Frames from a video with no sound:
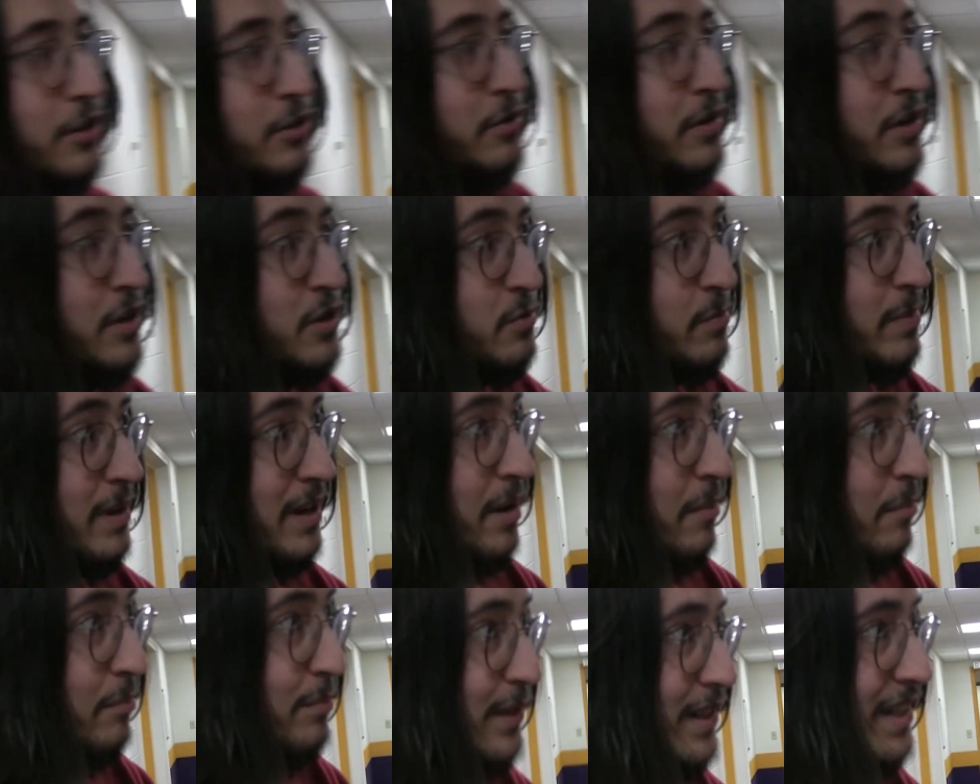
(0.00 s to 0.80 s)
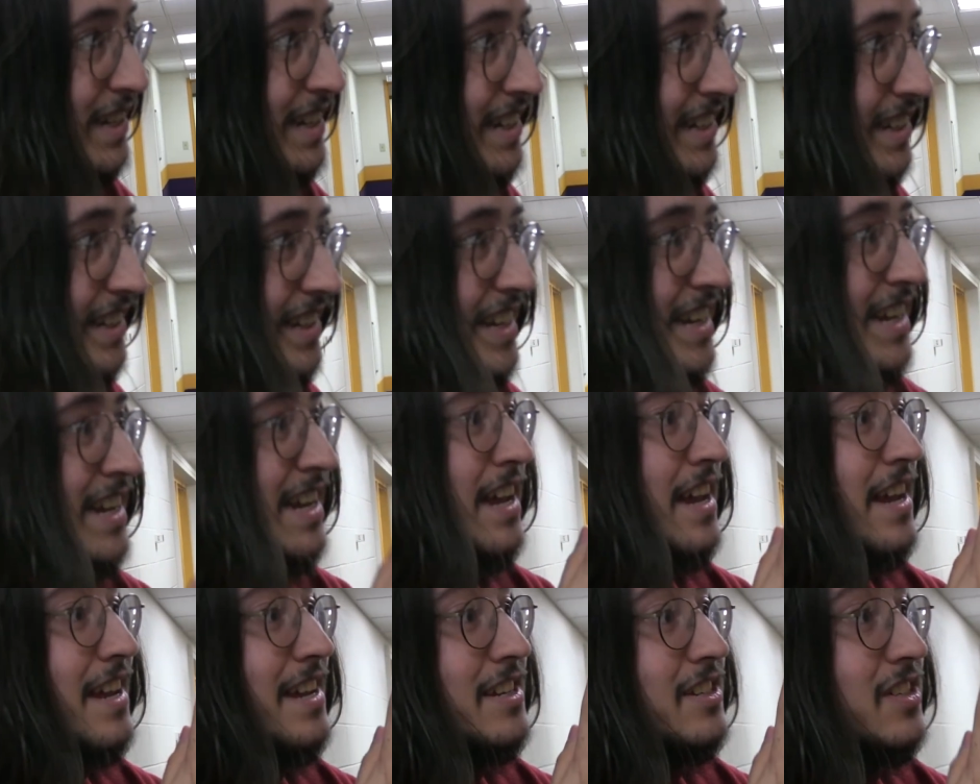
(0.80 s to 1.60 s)
So I need you to be
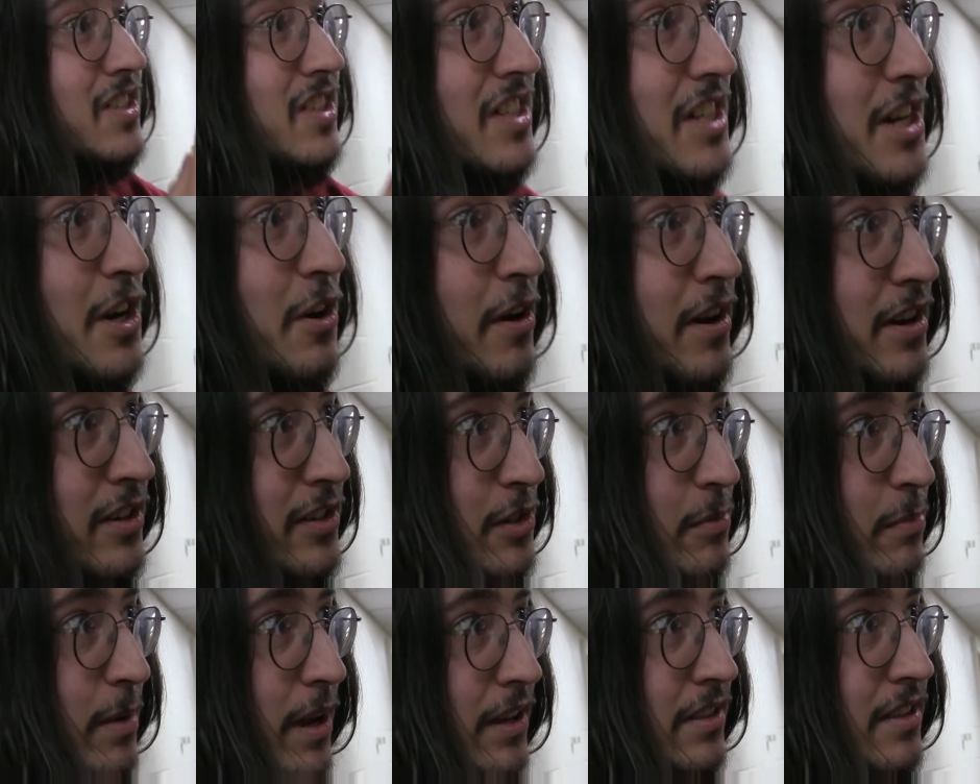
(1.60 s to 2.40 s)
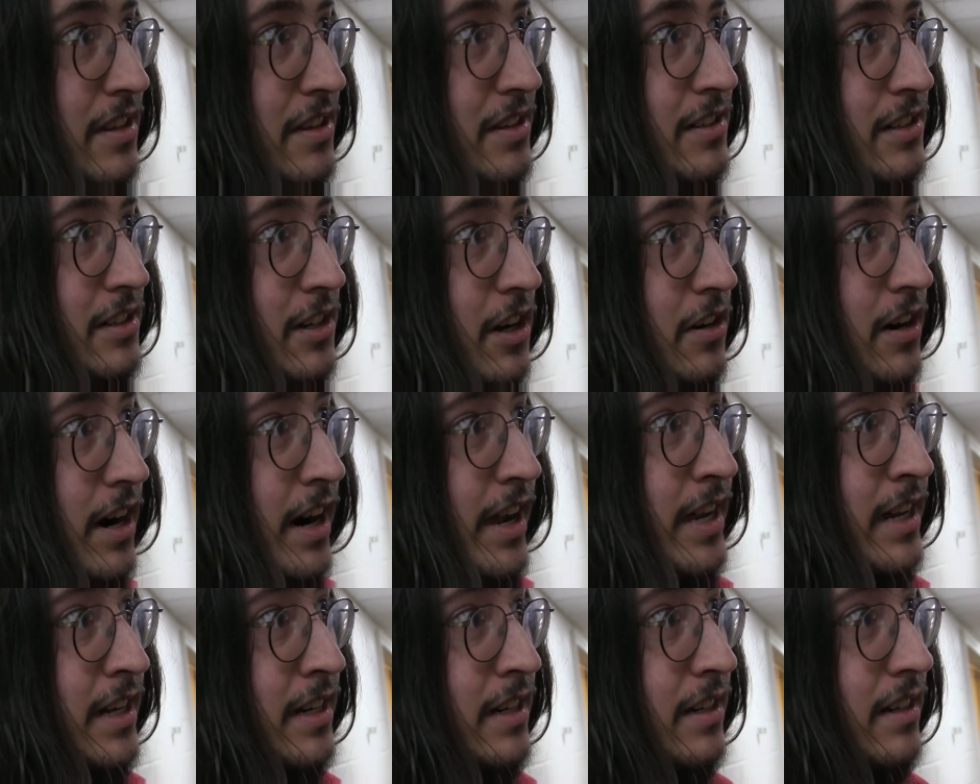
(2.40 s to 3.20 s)
completely serious about this. All
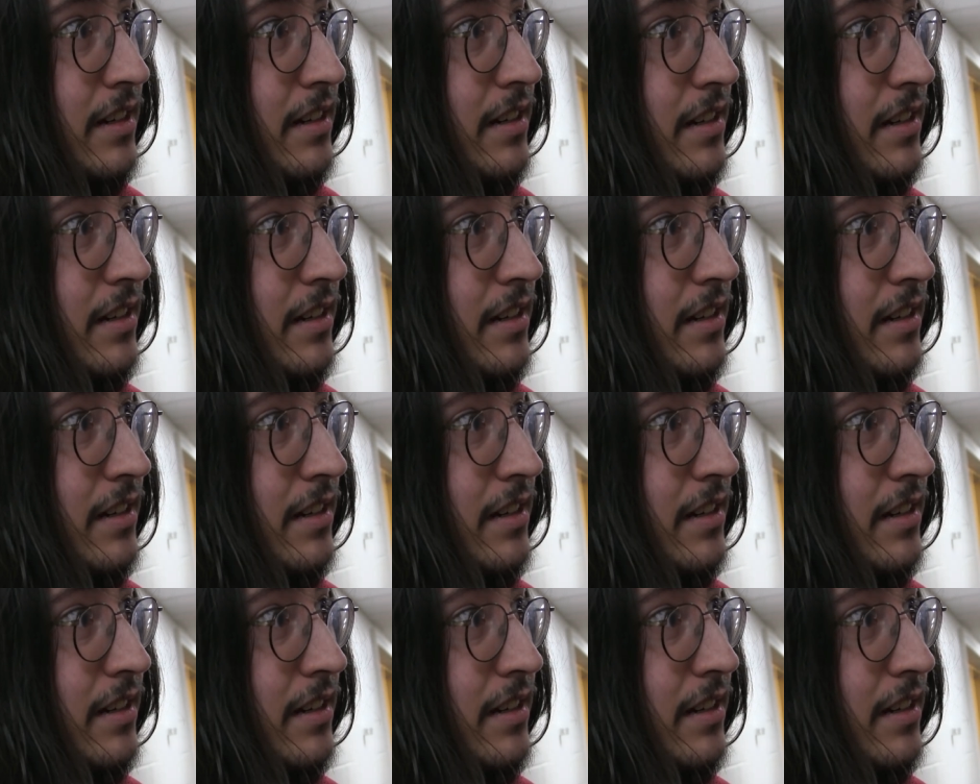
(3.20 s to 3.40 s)
right?